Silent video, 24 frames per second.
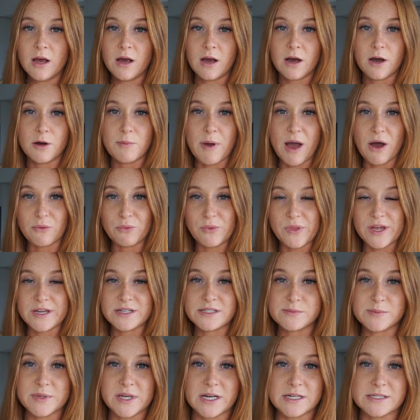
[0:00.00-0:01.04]
about
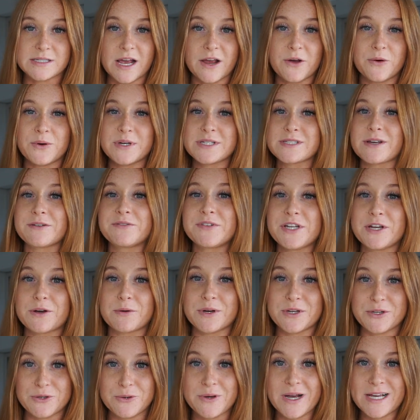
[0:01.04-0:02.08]
this, because I always love to hear
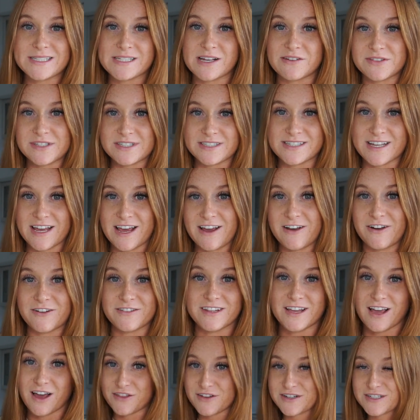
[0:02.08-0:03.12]
what you guys have to say on
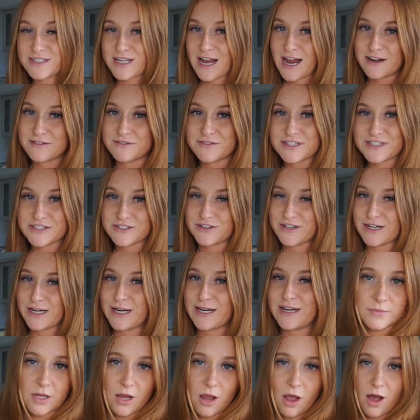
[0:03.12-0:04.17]
the other side of the
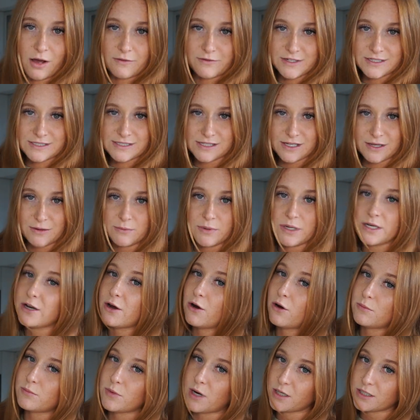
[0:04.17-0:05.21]
screen. Obviously, we know
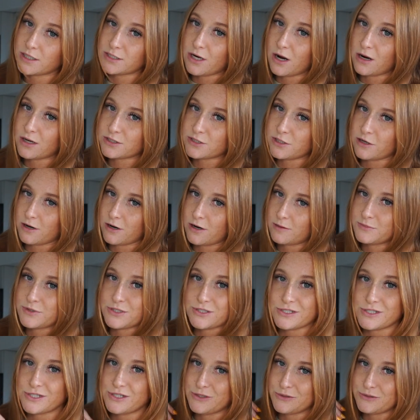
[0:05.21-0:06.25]
I'm not a doctor. I'm
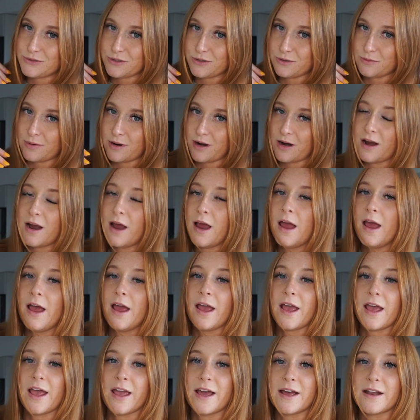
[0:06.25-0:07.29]
just a YouTuber,
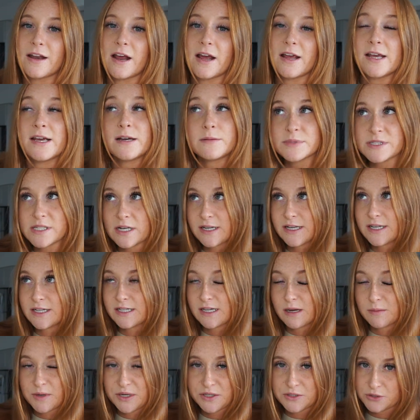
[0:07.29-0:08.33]
and I am studying to
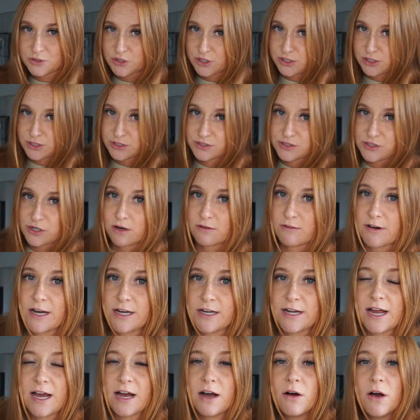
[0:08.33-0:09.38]
get my nutrition cert
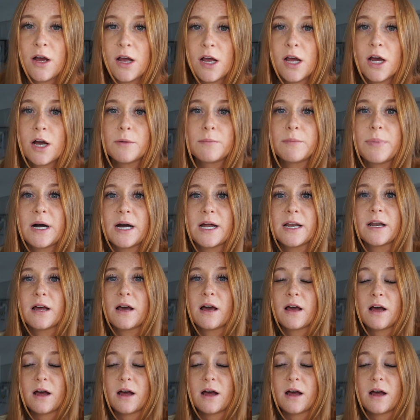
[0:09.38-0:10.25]
right now, but